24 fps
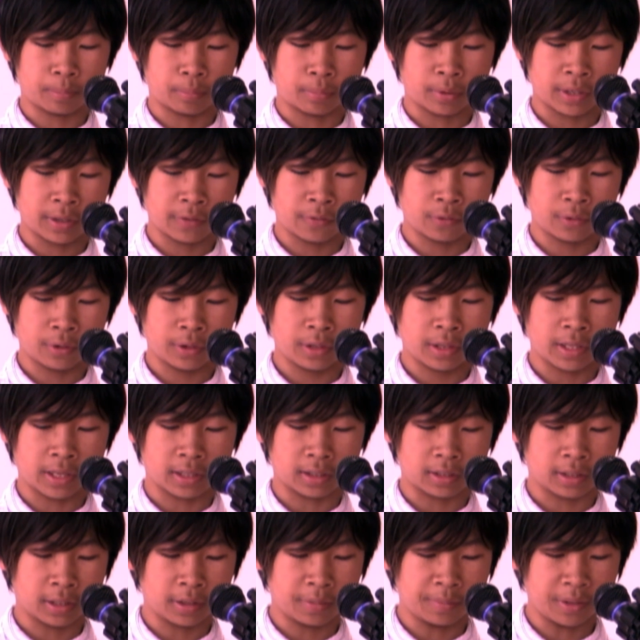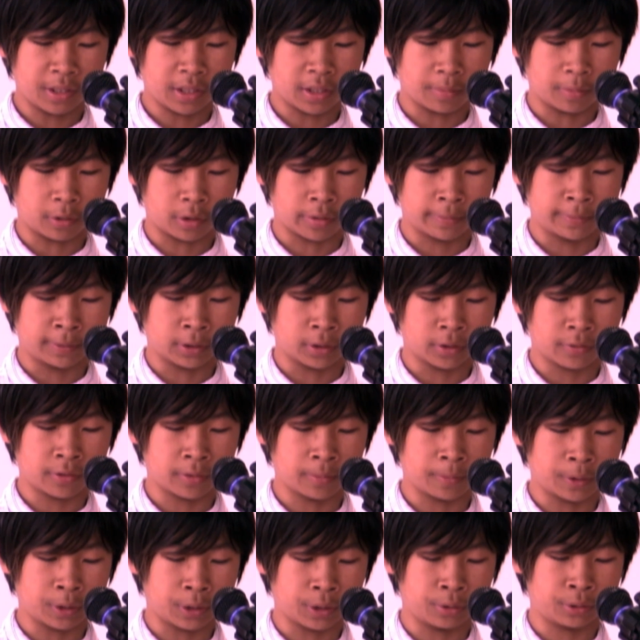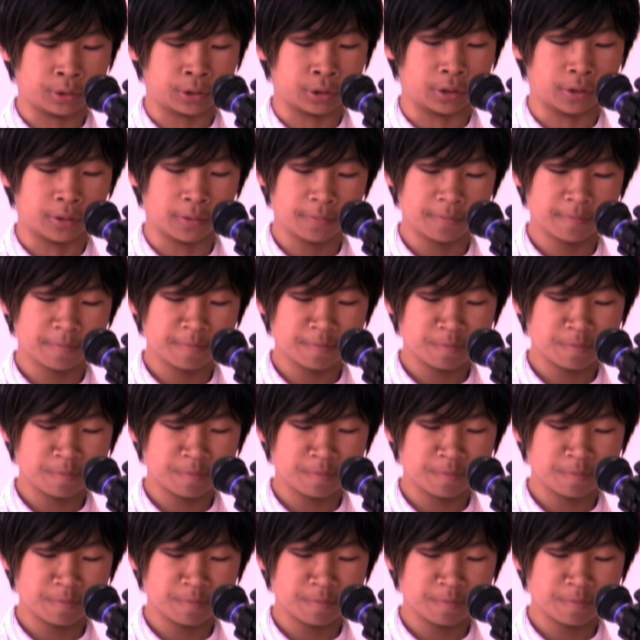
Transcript: bravery that led me to observe him closer.